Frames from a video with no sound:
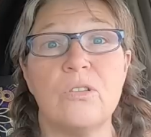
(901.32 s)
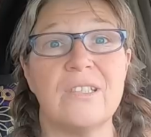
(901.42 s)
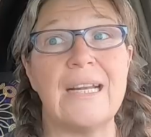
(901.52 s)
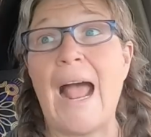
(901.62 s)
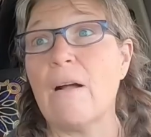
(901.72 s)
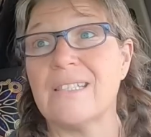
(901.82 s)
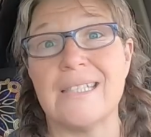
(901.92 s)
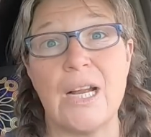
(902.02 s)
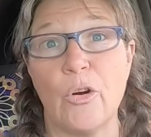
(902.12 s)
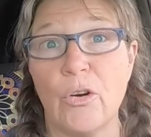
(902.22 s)
sit out and
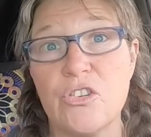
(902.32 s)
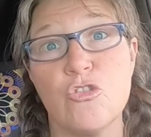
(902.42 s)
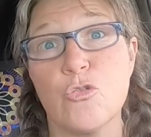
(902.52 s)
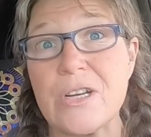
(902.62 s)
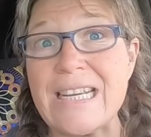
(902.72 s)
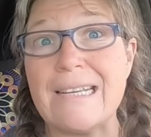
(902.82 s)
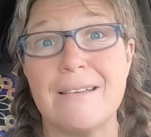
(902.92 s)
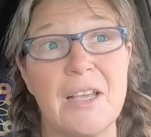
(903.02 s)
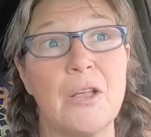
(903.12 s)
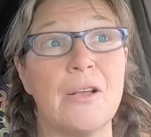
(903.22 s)
stare at a
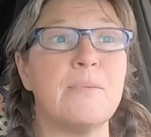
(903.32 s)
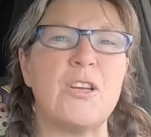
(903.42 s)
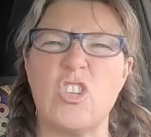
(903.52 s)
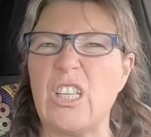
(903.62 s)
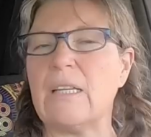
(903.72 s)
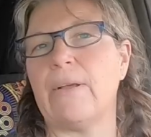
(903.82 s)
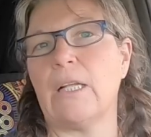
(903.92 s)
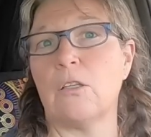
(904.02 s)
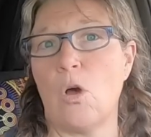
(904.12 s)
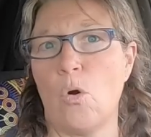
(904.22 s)
tree, especially
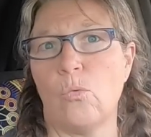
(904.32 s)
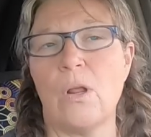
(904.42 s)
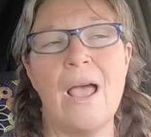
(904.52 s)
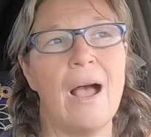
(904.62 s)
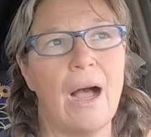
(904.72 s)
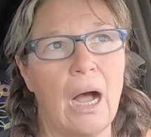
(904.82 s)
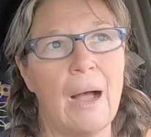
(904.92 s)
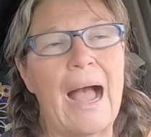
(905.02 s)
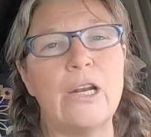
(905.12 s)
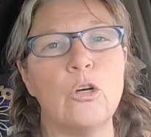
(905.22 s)
living alone. Uh, I